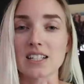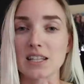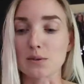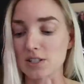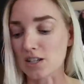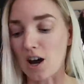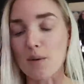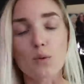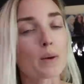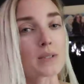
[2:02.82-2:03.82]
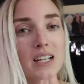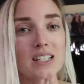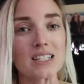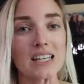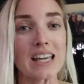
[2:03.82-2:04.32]
and they were the top
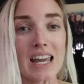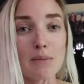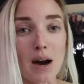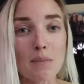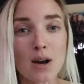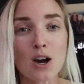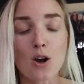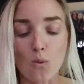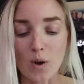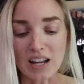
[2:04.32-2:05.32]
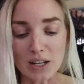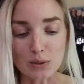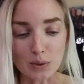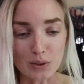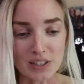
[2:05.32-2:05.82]
websites that came up when I
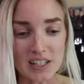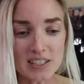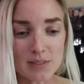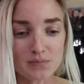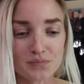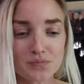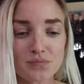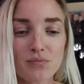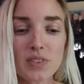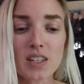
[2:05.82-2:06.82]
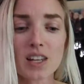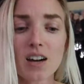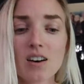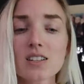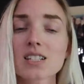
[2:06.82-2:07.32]
Googled this.
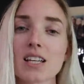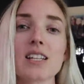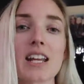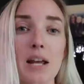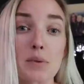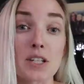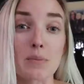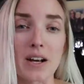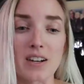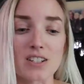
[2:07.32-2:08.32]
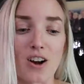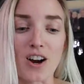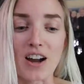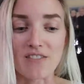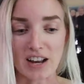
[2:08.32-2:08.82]
They all said that Amazon parrots
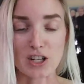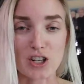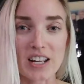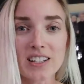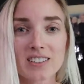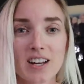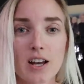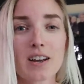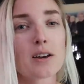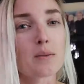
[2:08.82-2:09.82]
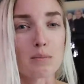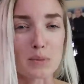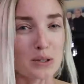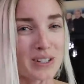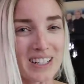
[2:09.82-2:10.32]
are affectionate,
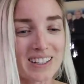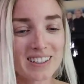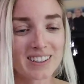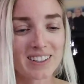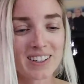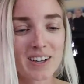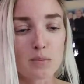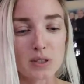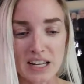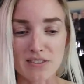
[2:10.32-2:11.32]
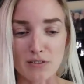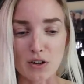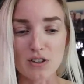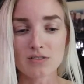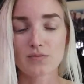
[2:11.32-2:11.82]
moody,
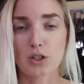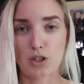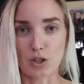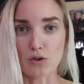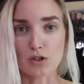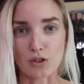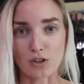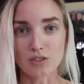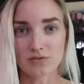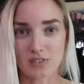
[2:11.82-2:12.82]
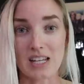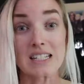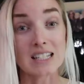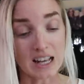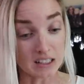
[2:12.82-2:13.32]
playful, social,
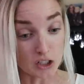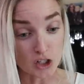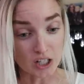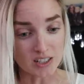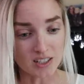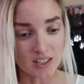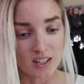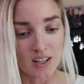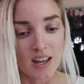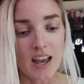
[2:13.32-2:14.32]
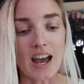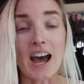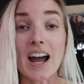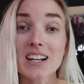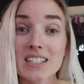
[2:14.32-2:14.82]
intelligent,
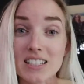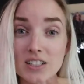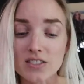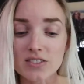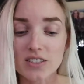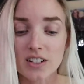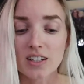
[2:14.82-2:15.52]
active,